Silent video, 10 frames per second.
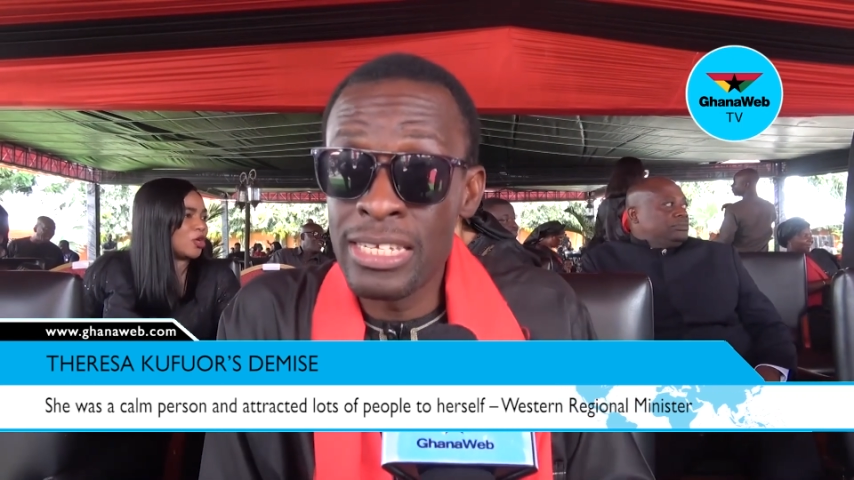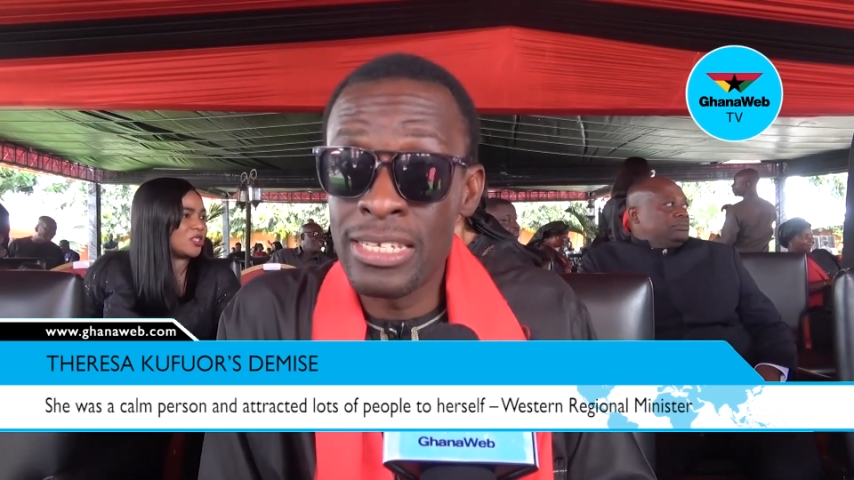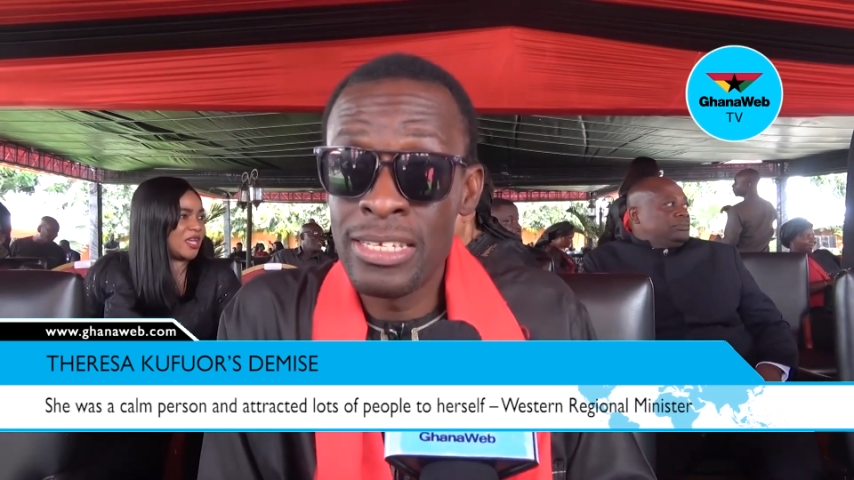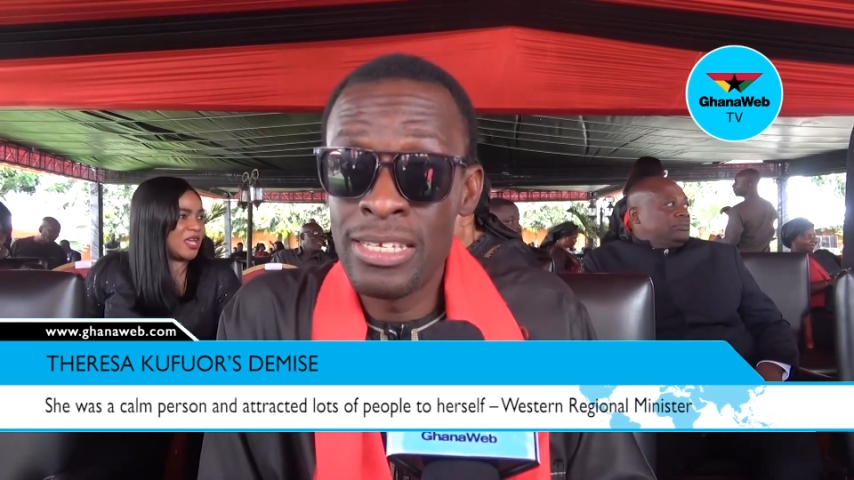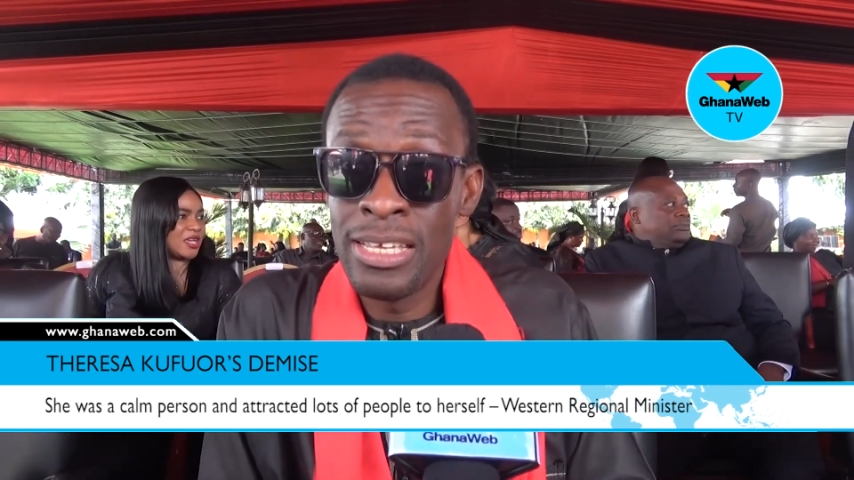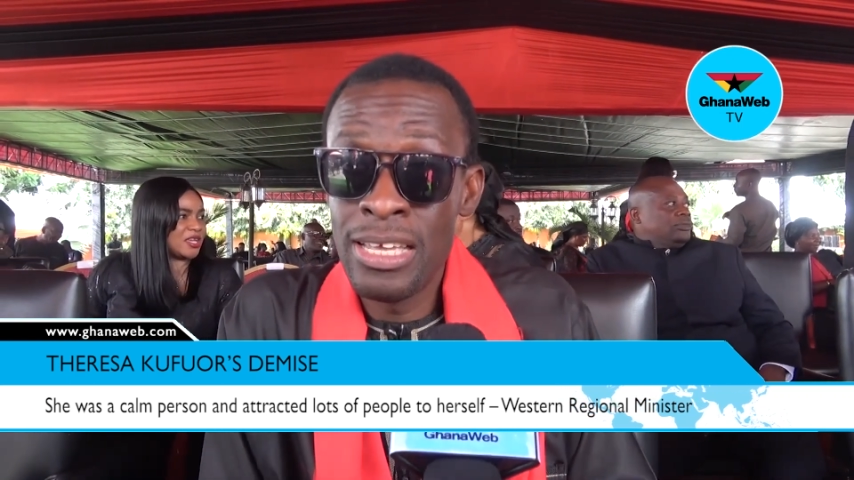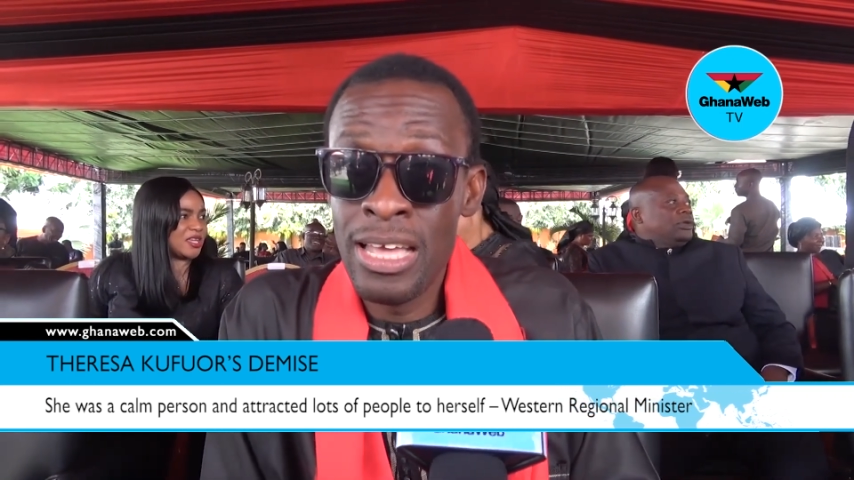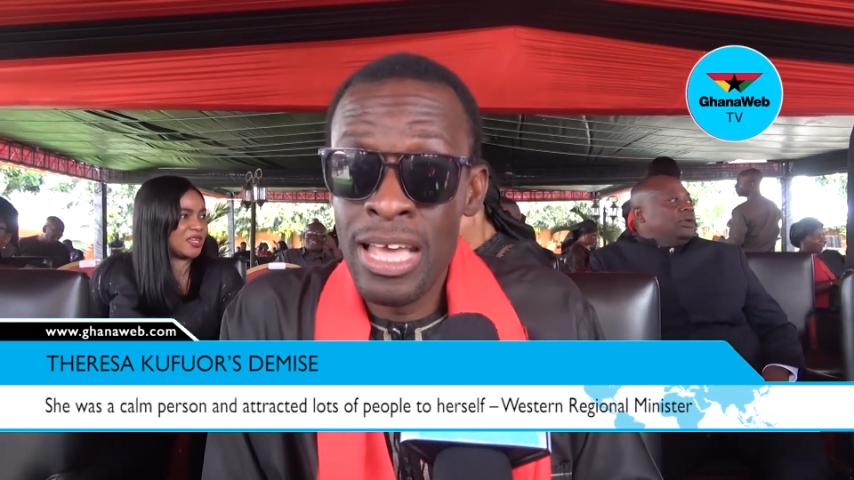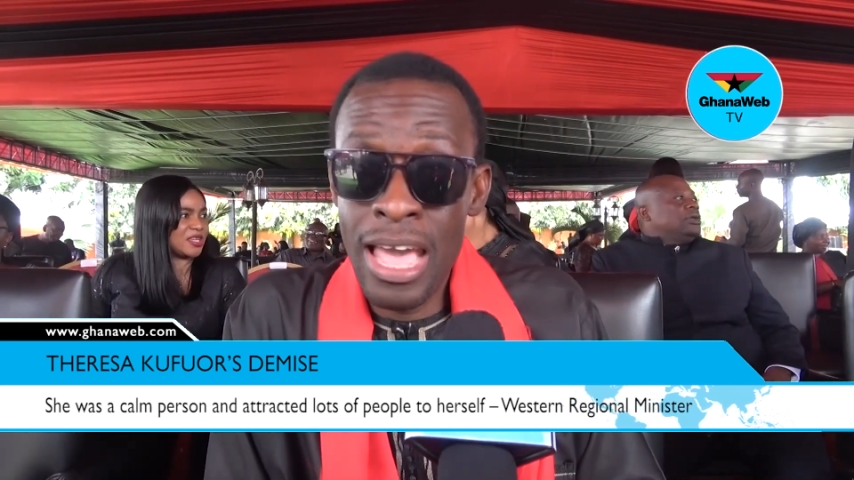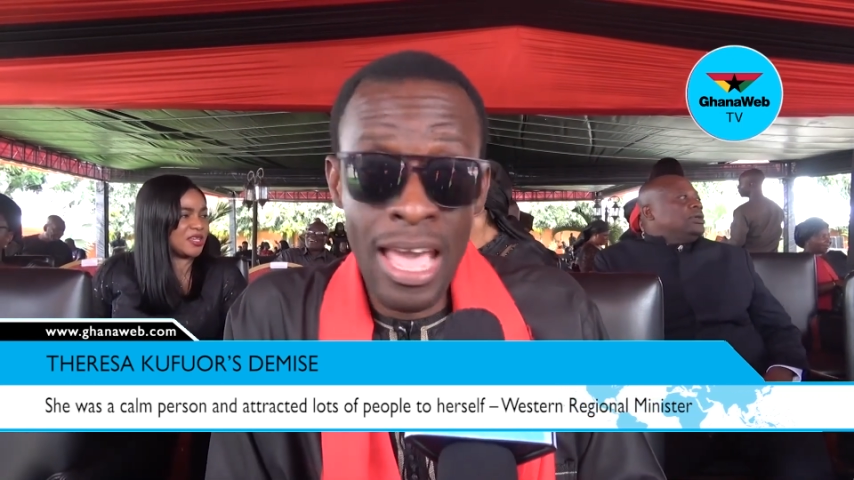
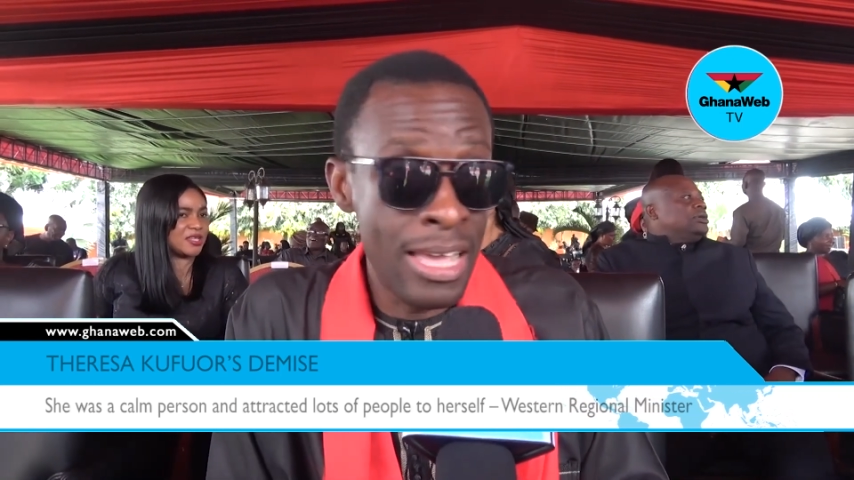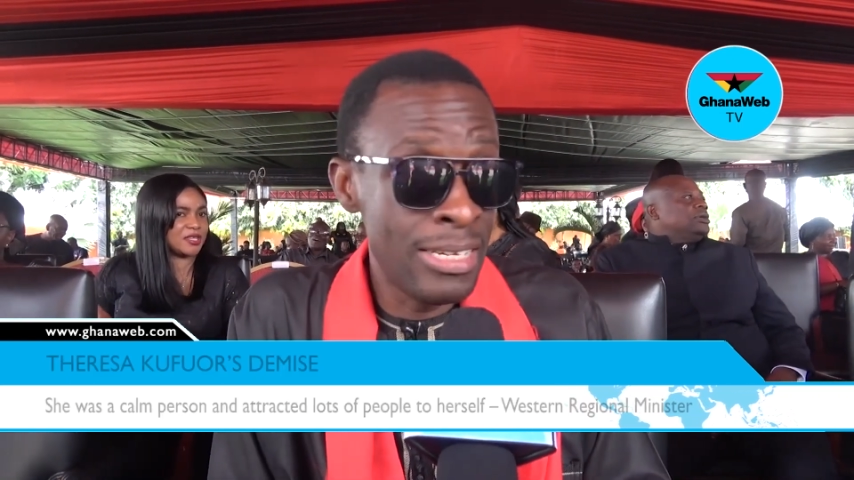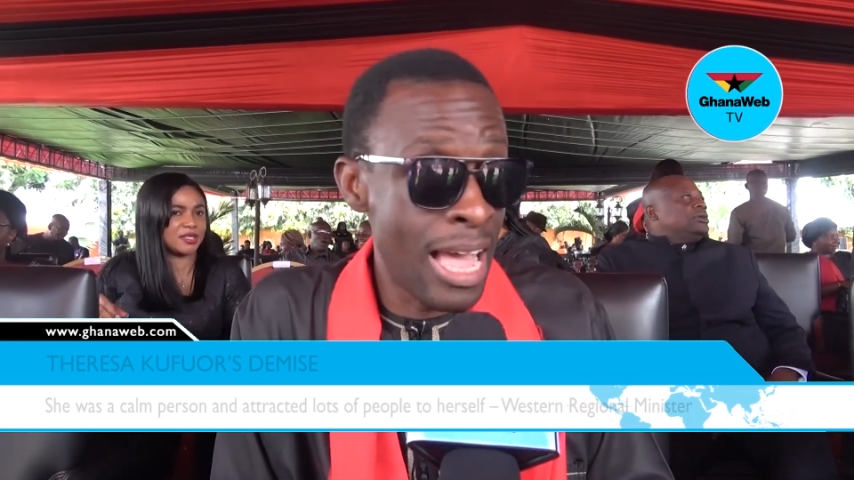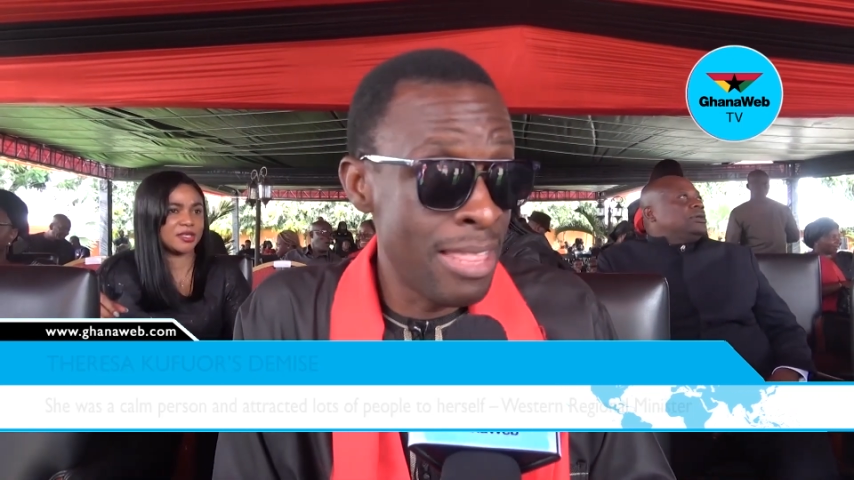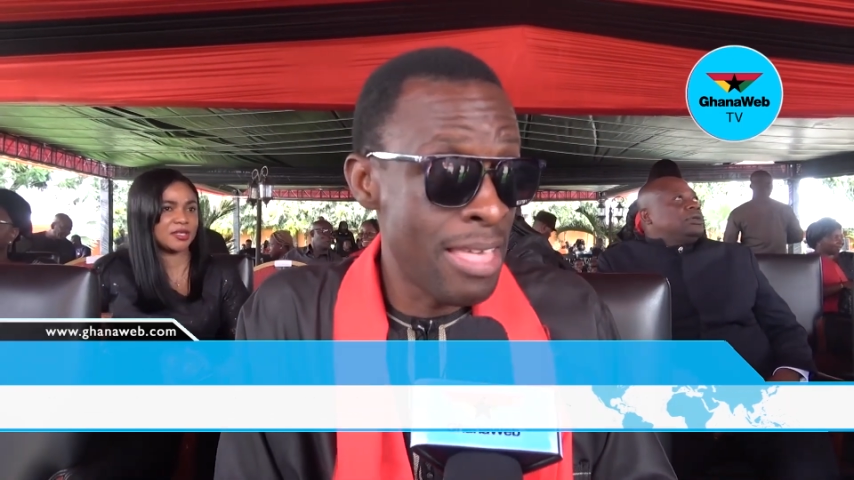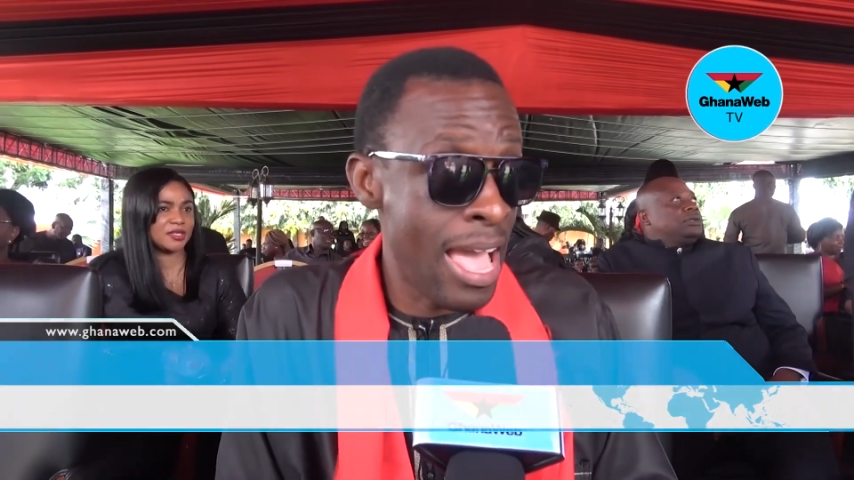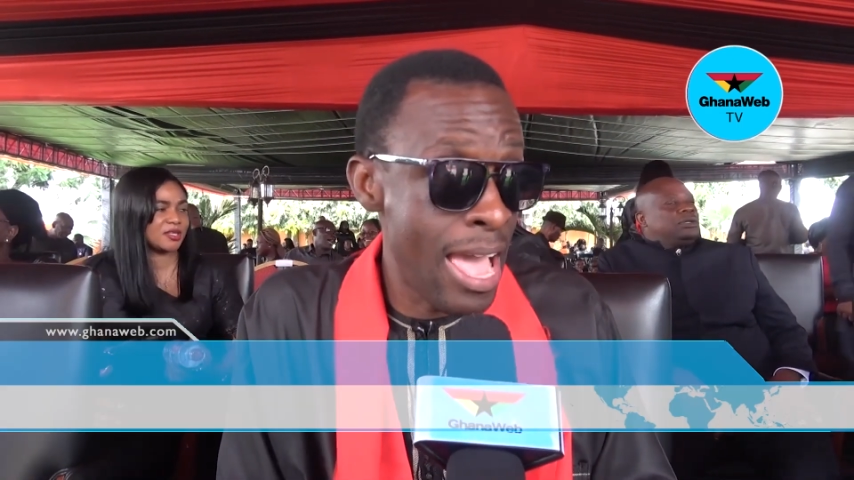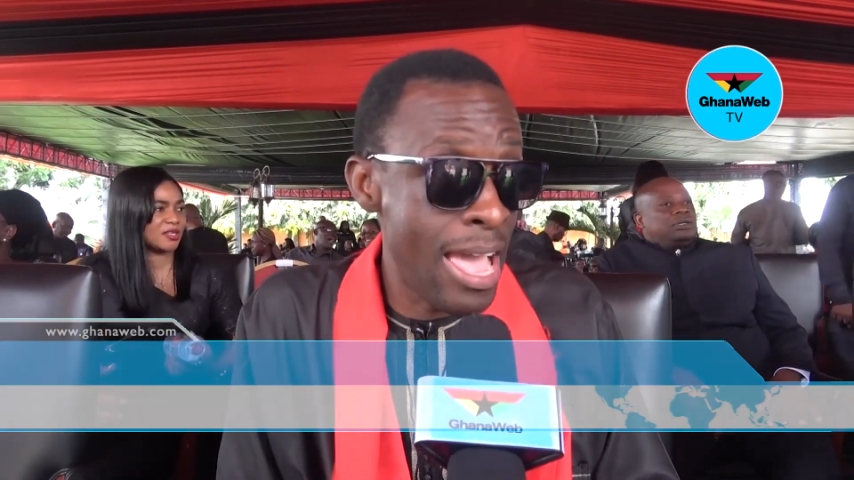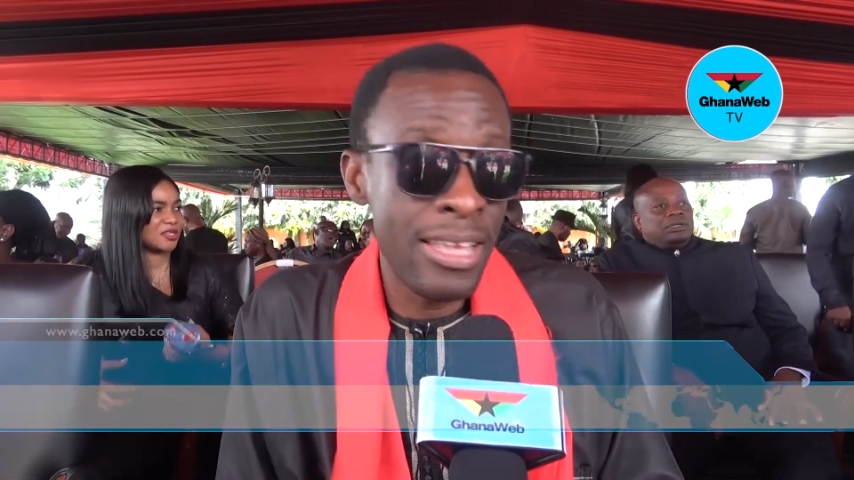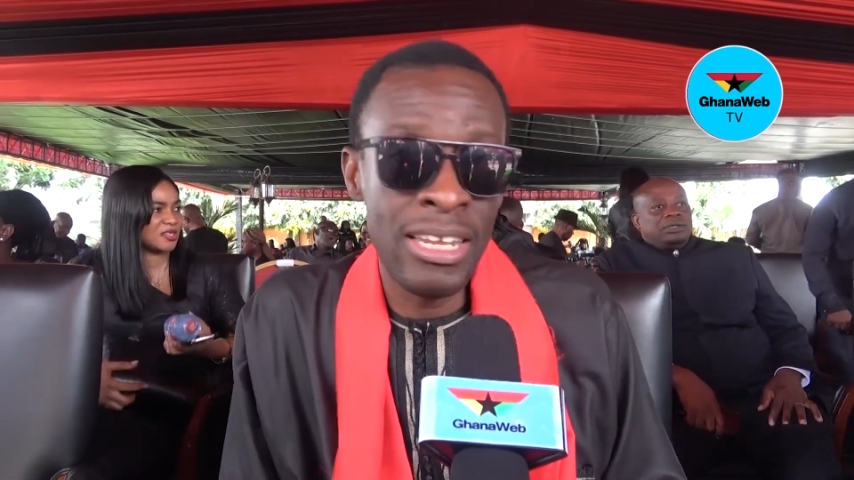And under her,